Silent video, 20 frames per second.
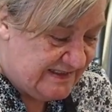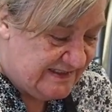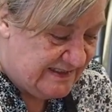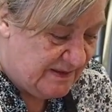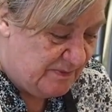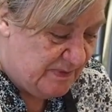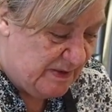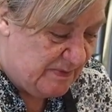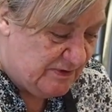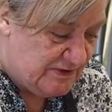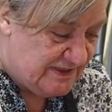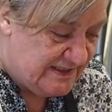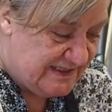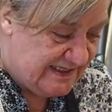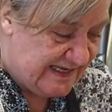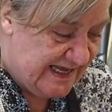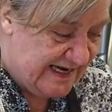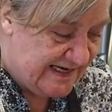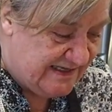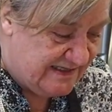Some people just
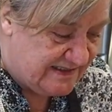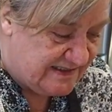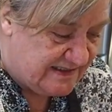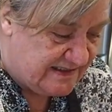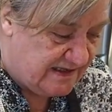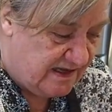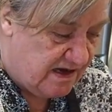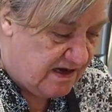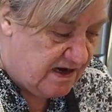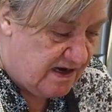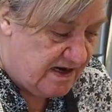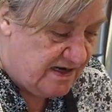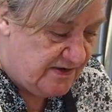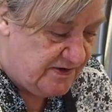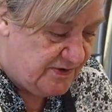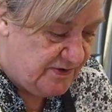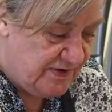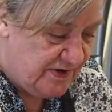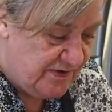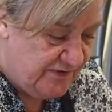let it slide
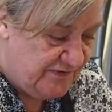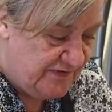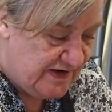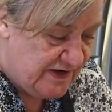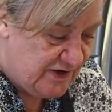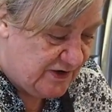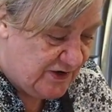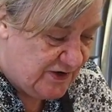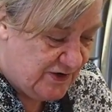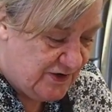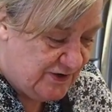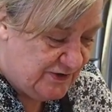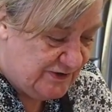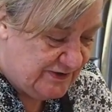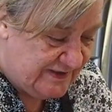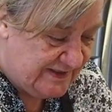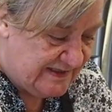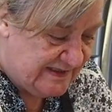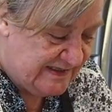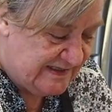through their
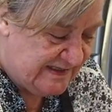fingers.